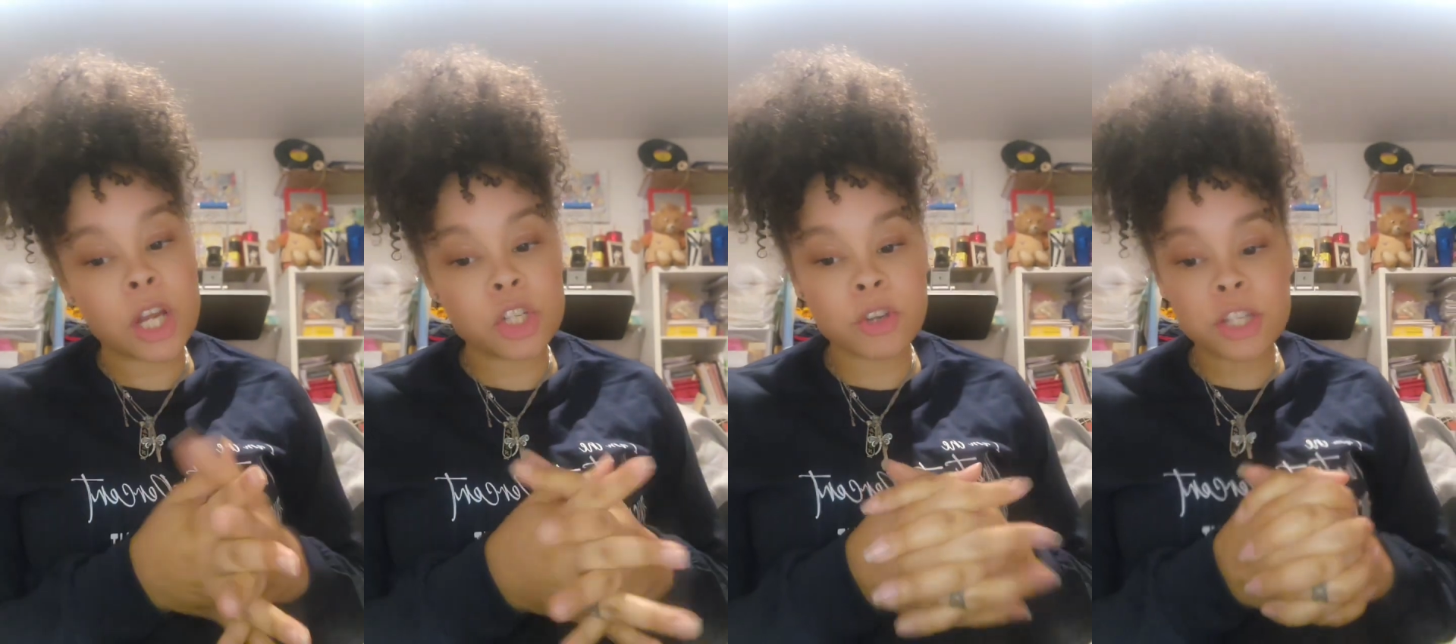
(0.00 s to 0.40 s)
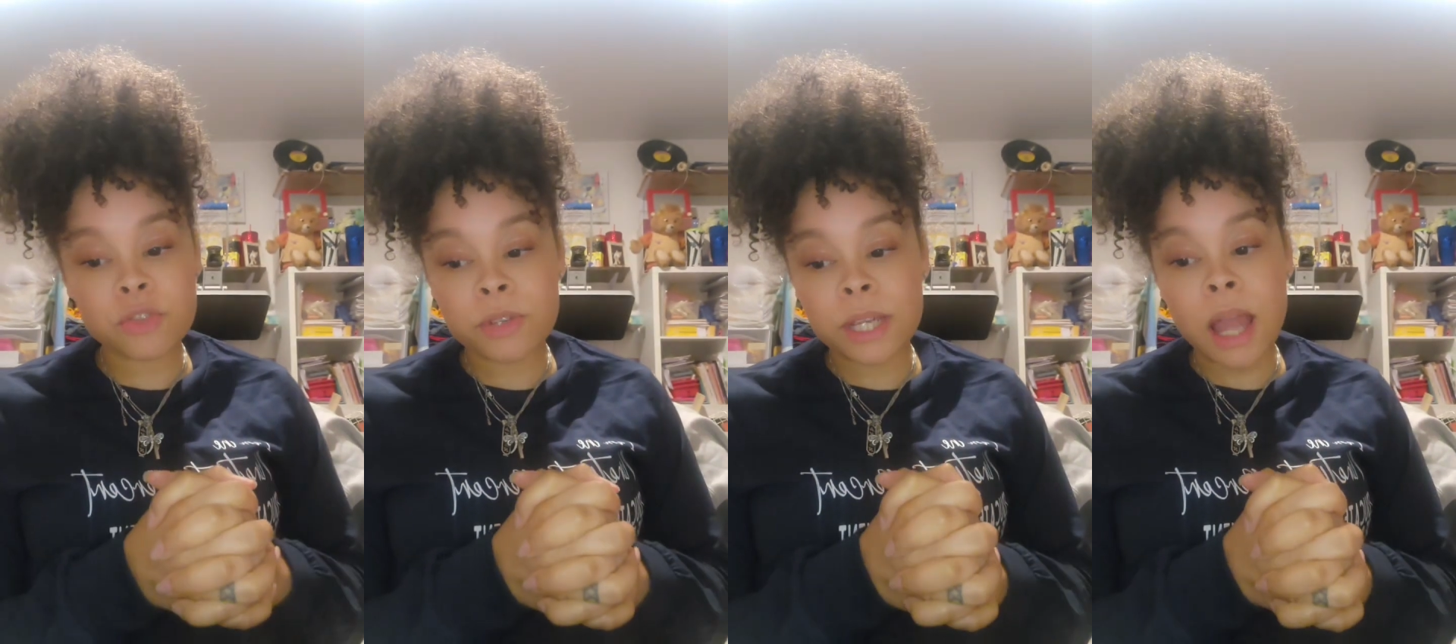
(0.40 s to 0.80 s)

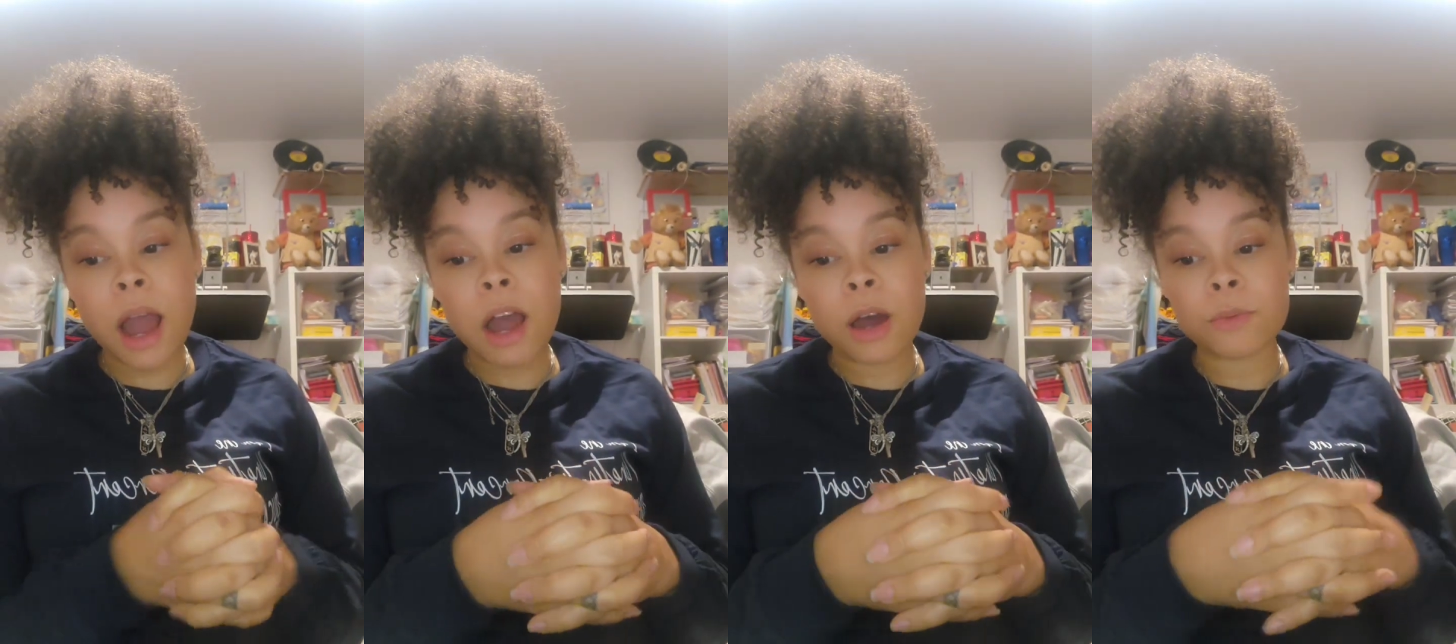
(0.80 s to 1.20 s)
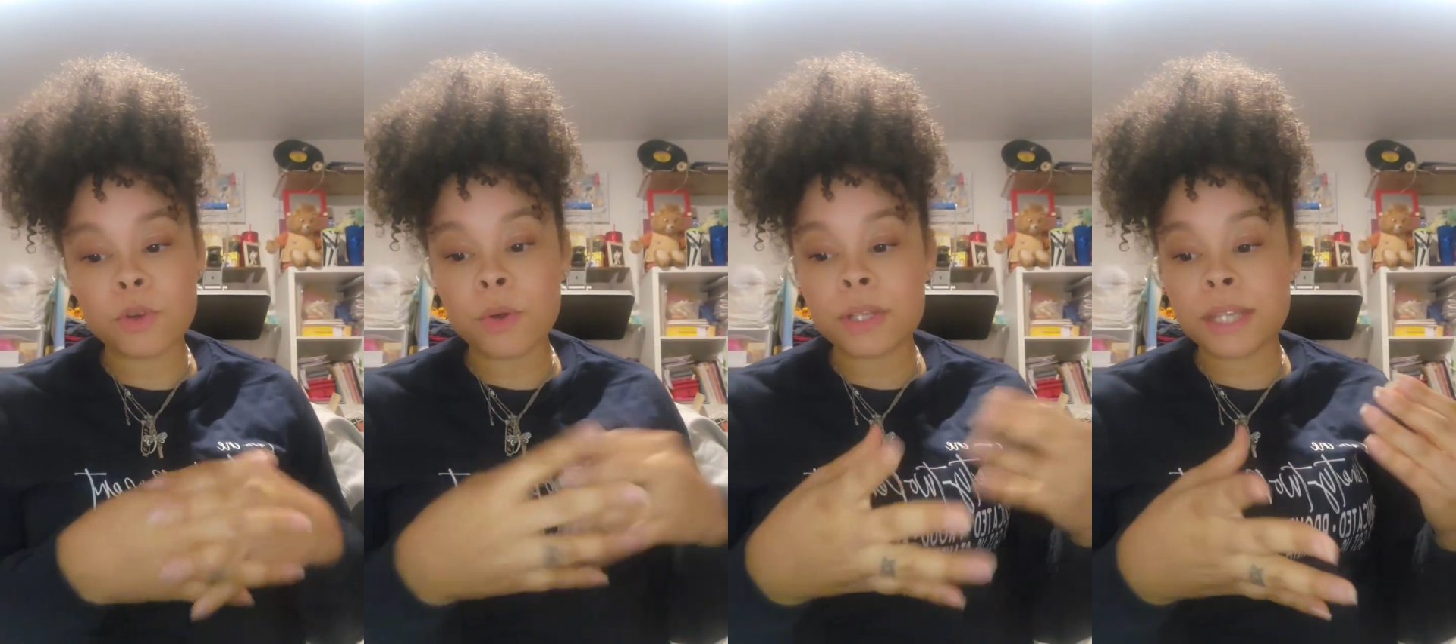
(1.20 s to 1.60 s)
treasury
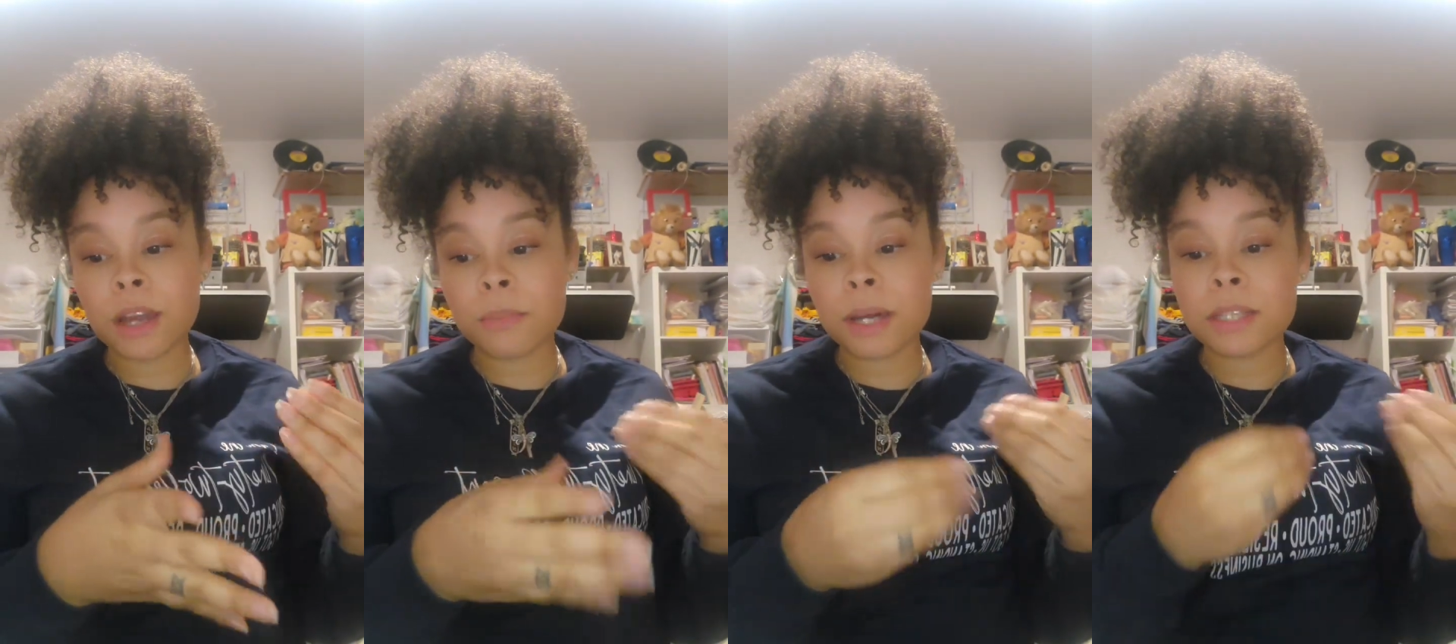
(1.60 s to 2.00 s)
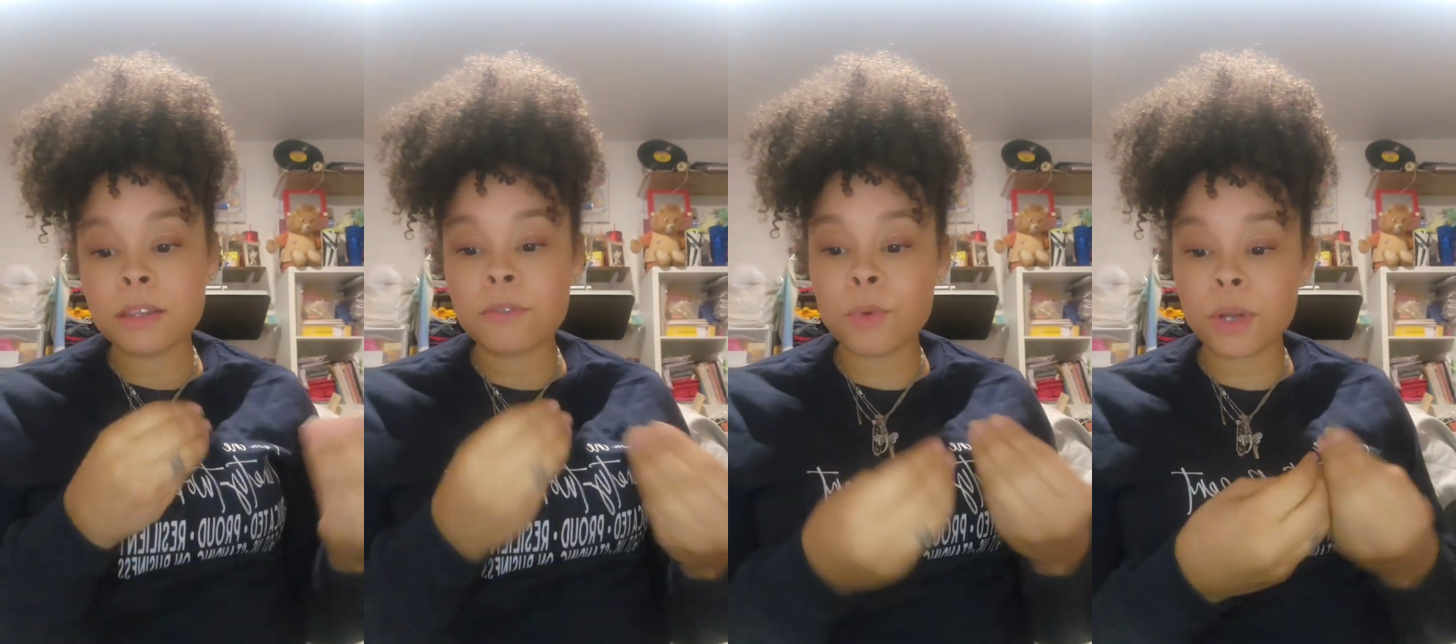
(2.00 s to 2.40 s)
going down because of the
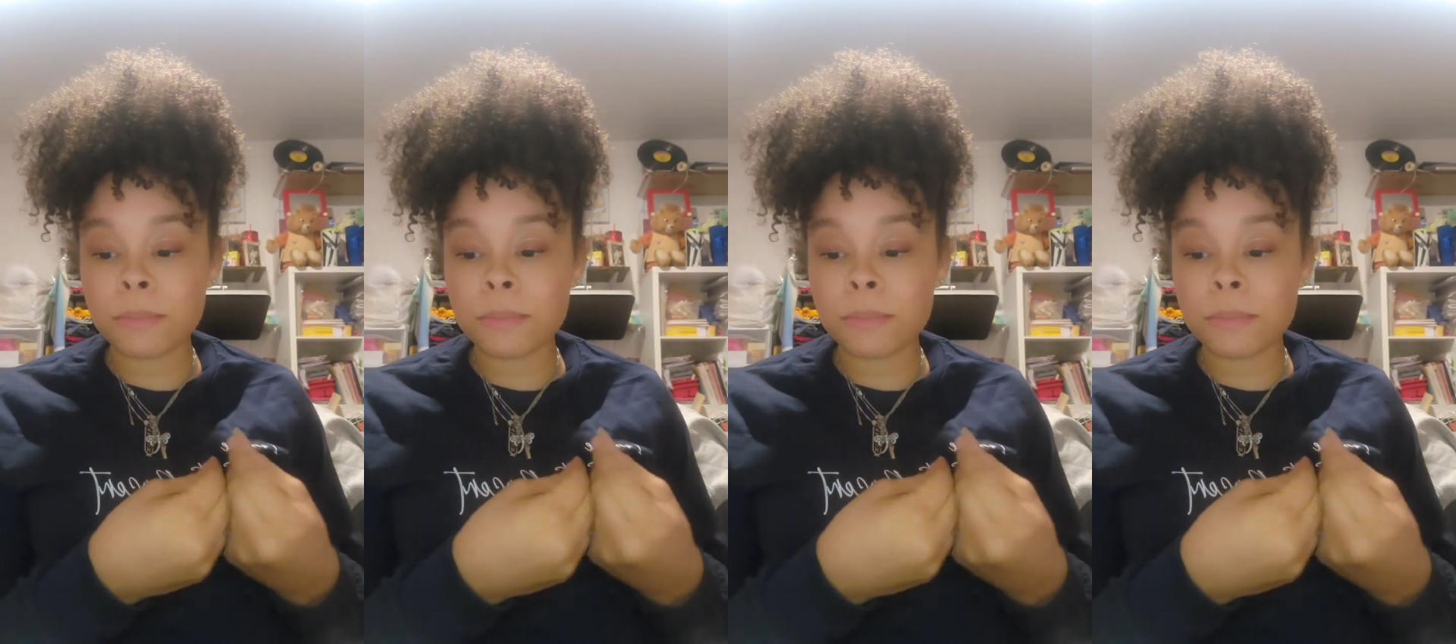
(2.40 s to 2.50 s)
40